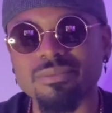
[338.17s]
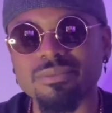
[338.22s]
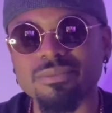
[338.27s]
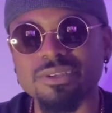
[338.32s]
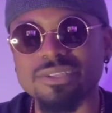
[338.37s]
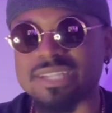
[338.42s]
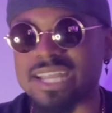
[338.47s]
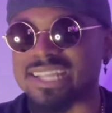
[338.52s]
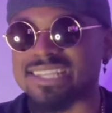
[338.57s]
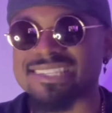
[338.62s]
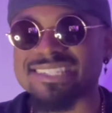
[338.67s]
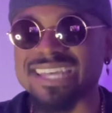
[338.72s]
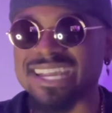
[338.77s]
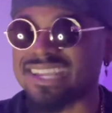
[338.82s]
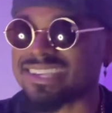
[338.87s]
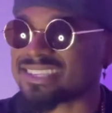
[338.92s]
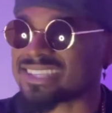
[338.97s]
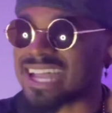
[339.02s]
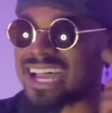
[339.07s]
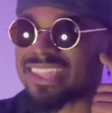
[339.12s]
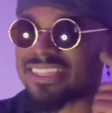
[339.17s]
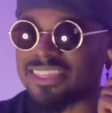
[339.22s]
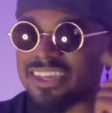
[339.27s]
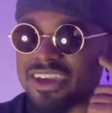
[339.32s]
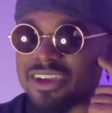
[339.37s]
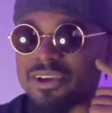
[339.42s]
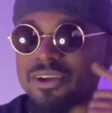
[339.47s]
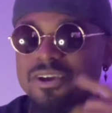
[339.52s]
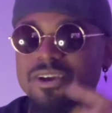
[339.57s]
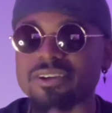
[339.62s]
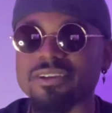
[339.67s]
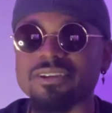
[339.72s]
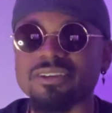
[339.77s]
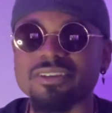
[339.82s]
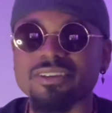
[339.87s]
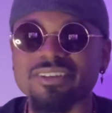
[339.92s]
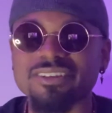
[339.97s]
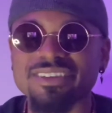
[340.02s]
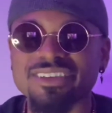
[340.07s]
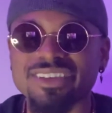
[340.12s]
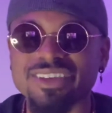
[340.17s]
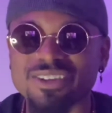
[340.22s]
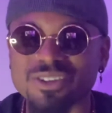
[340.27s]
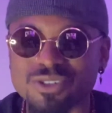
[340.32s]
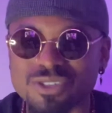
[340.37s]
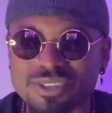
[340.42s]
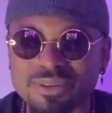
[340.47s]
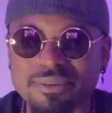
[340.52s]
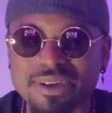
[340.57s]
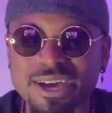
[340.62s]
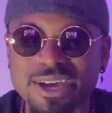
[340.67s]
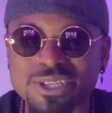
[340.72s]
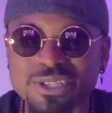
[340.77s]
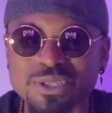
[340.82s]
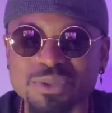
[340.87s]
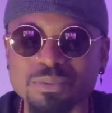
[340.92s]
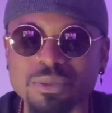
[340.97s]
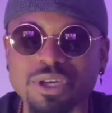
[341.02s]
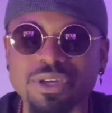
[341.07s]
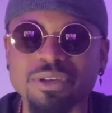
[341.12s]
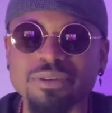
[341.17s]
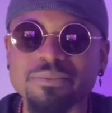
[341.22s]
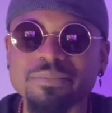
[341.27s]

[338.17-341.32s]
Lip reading: it's not to say it's not there in your subconscious mind,